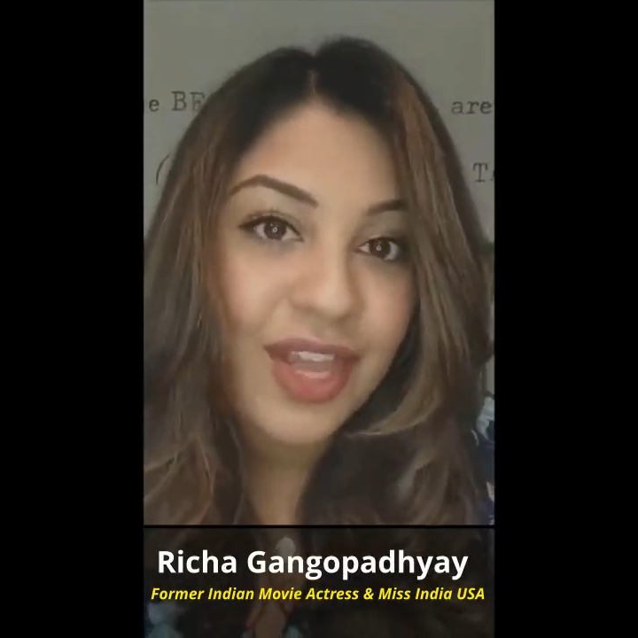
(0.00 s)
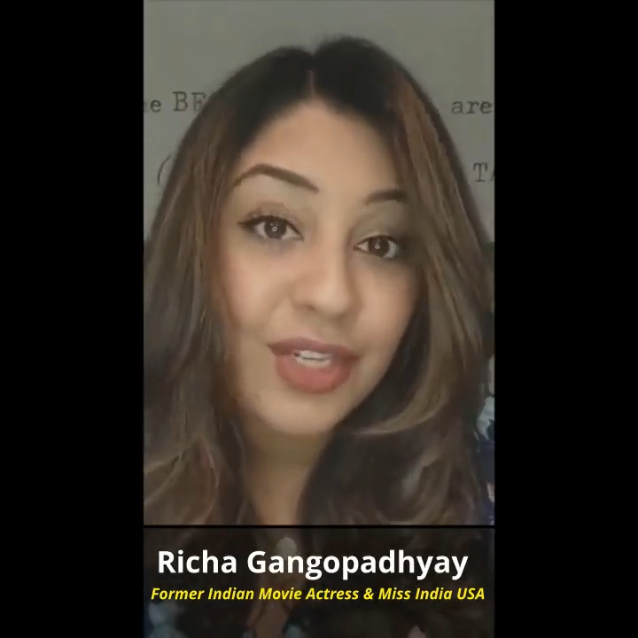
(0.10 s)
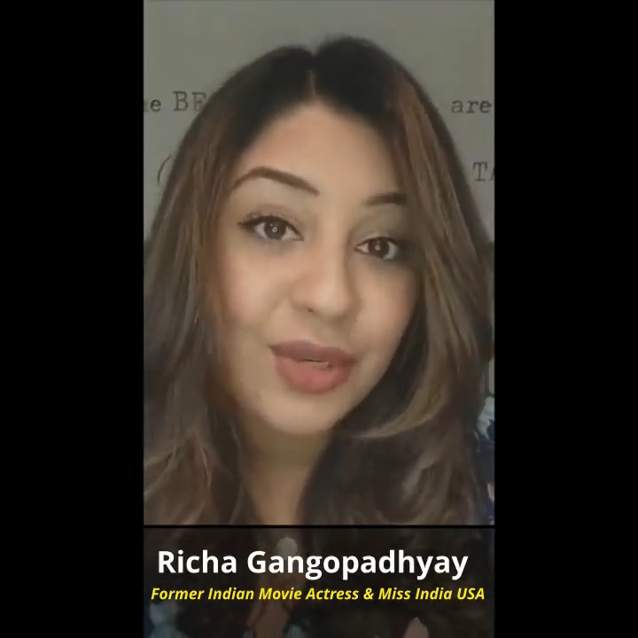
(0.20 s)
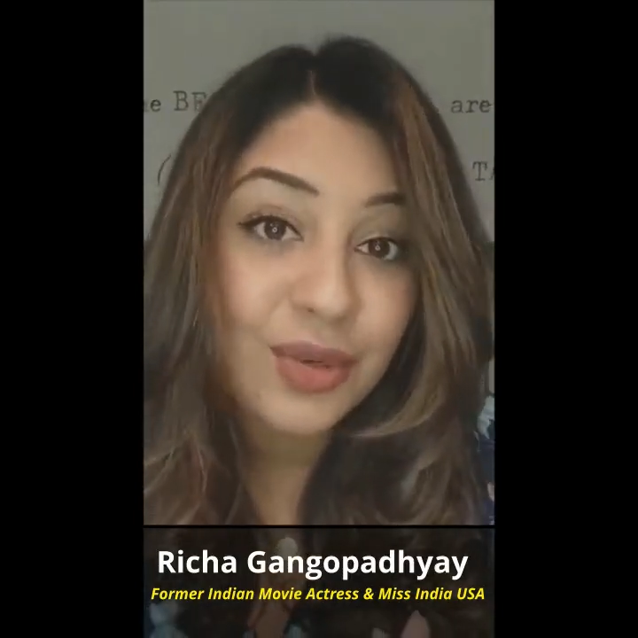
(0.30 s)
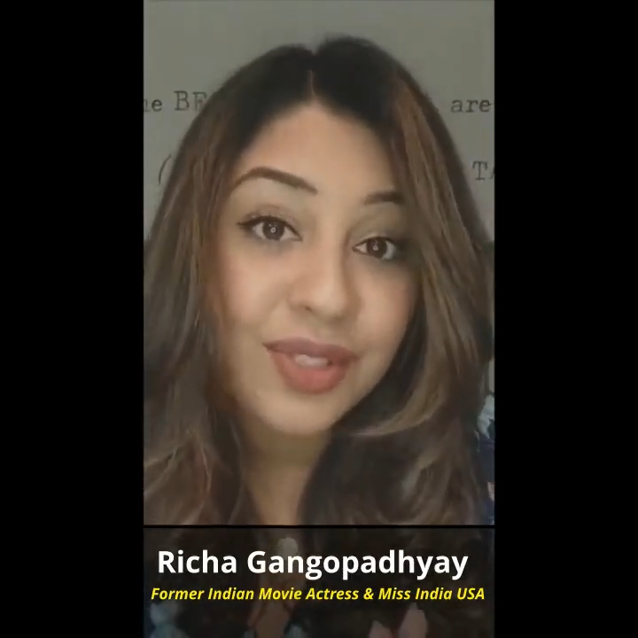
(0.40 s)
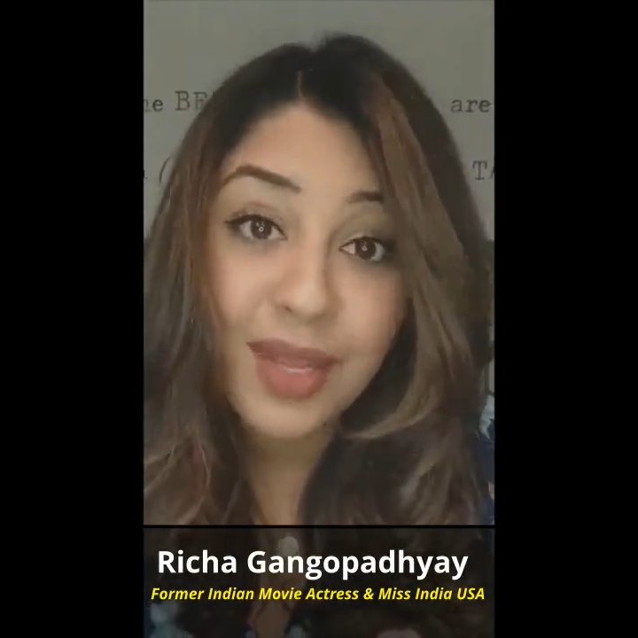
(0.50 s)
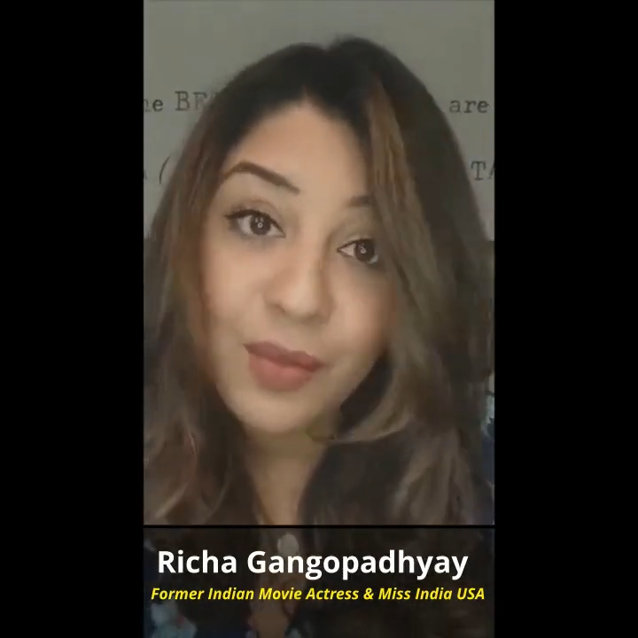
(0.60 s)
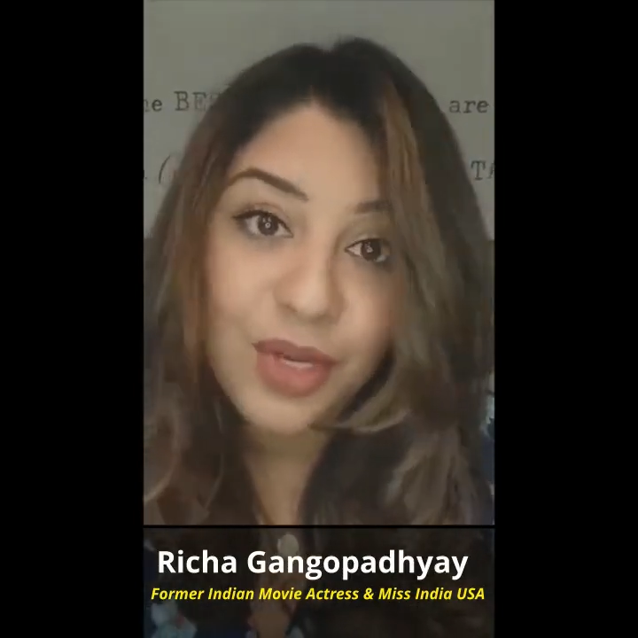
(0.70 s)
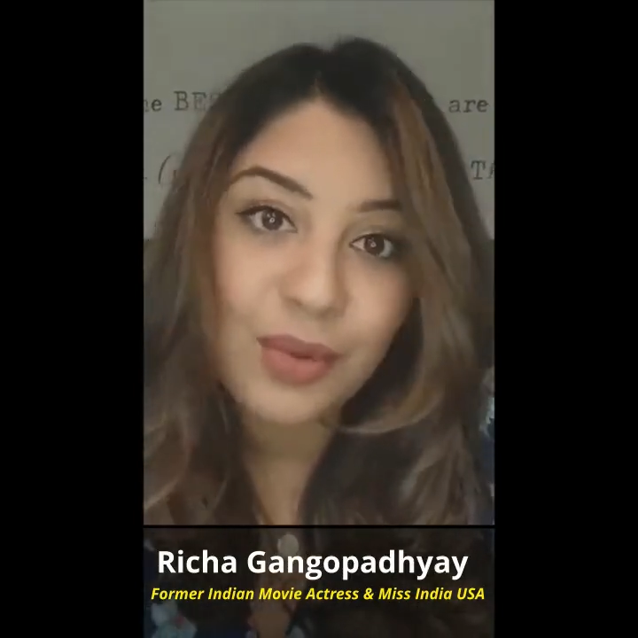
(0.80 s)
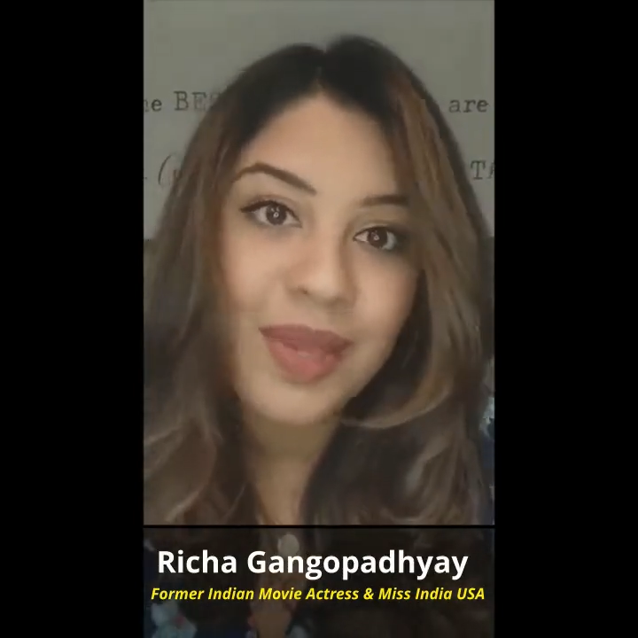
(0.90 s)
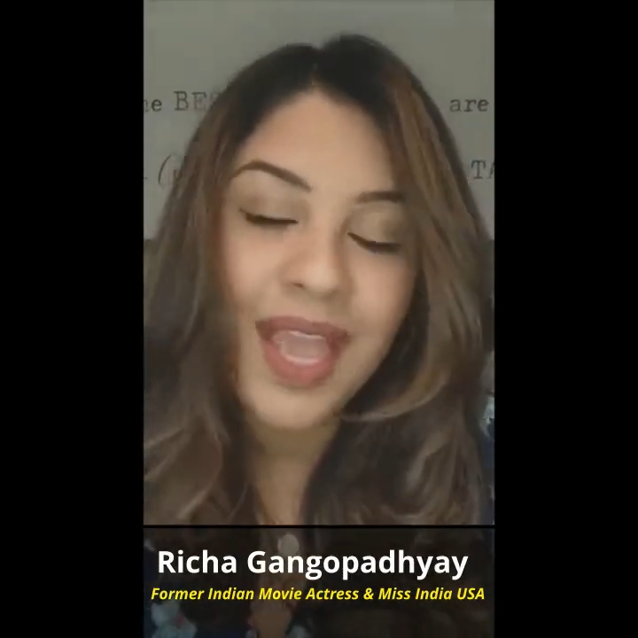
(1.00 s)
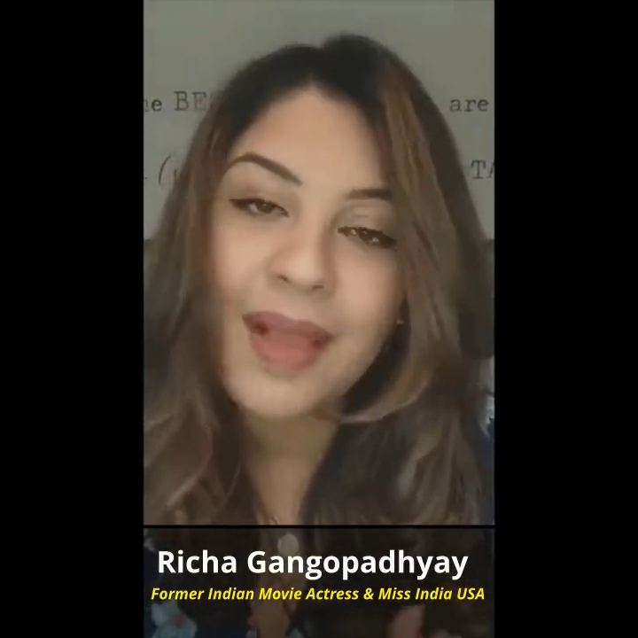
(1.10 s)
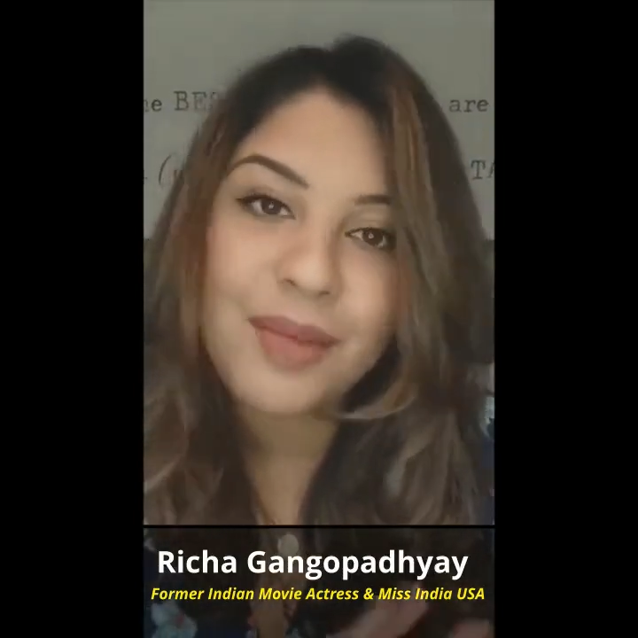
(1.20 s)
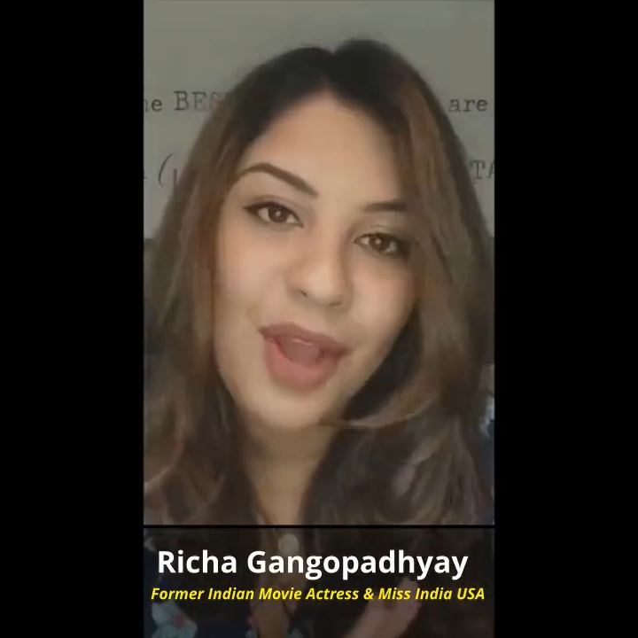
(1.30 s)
to someone who became